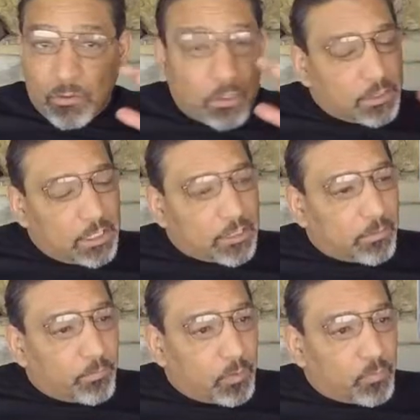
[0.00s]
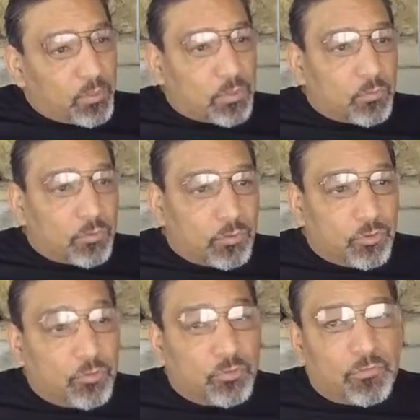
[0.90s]
the sense of purpose,
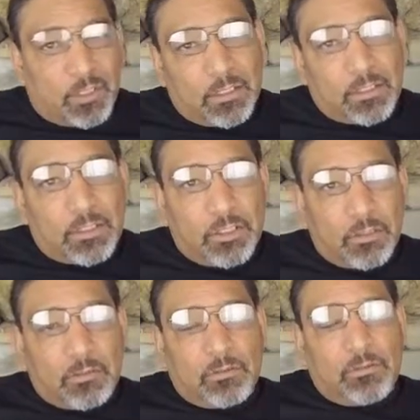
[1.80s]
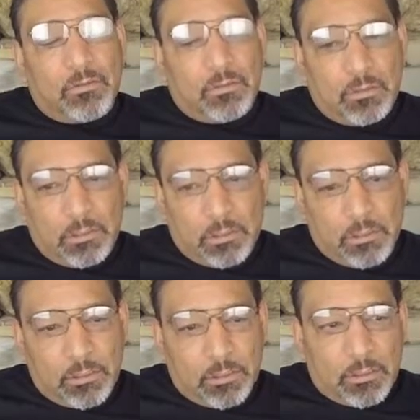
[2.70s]
you would volunteer
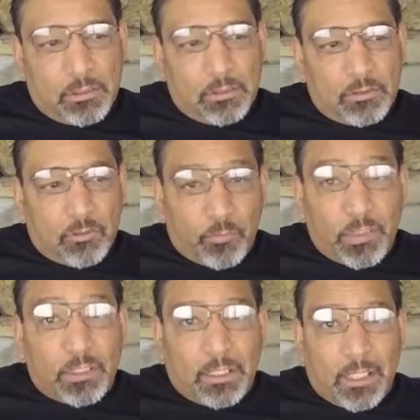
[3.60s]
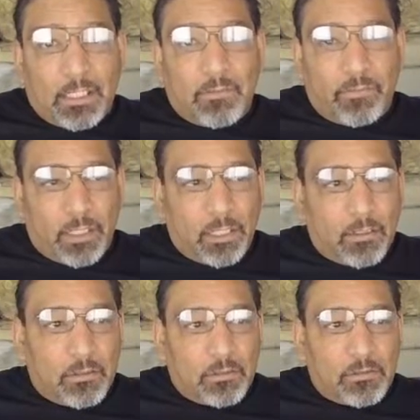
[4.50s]
to be in the line of
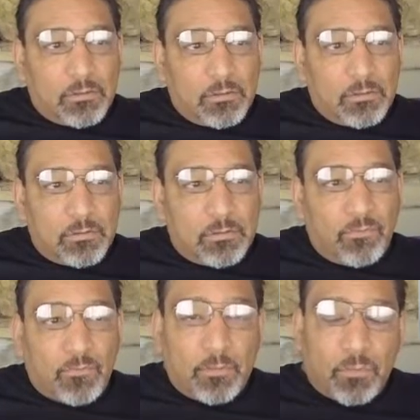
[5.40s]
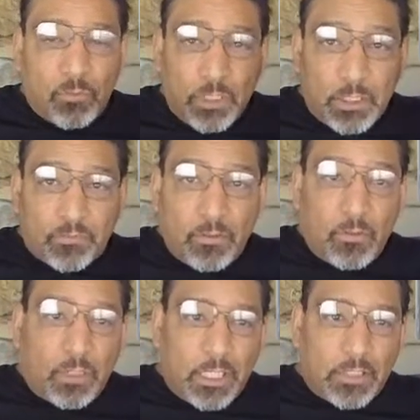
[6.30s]
fire from 3 different
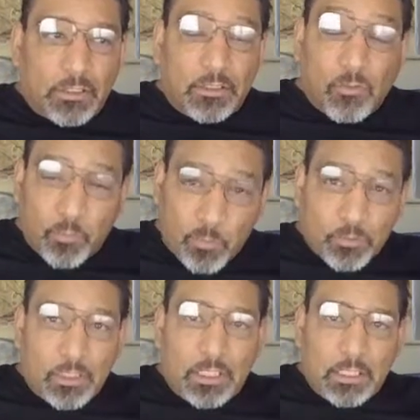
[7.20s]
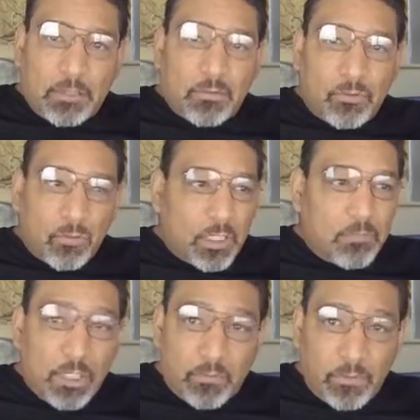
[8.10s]
locations, supposedly 3,
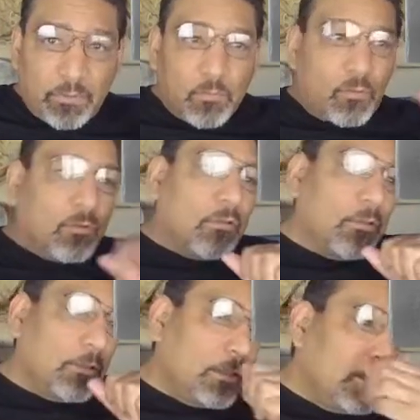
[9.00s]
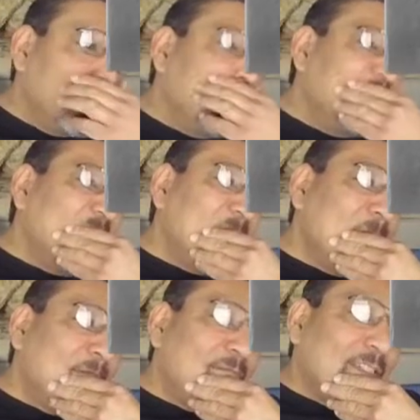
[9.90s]
maybe even more.
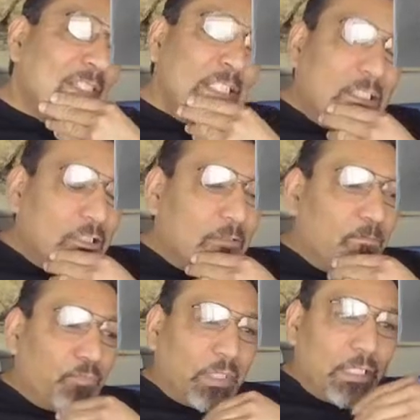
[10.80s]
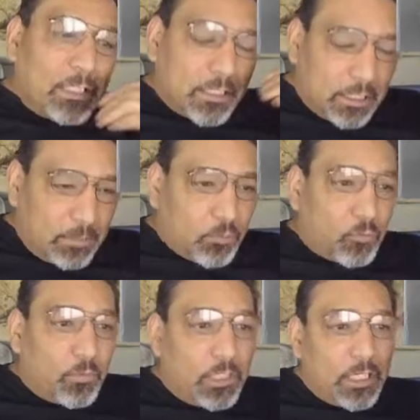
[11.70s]
It seems
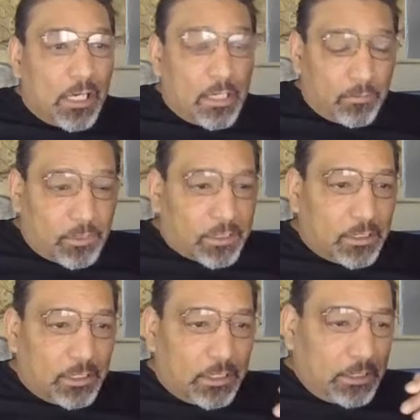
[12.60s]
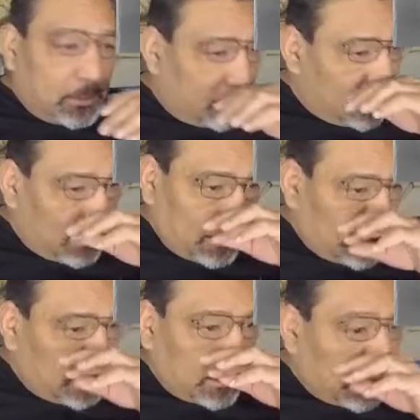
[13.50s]
to me obviously
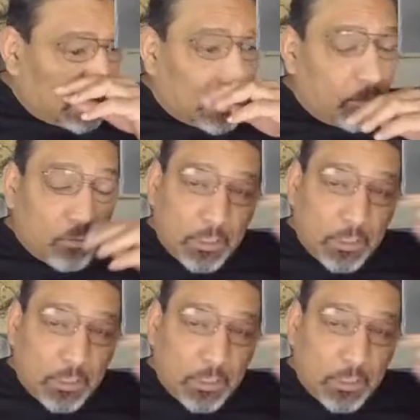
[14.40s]
that a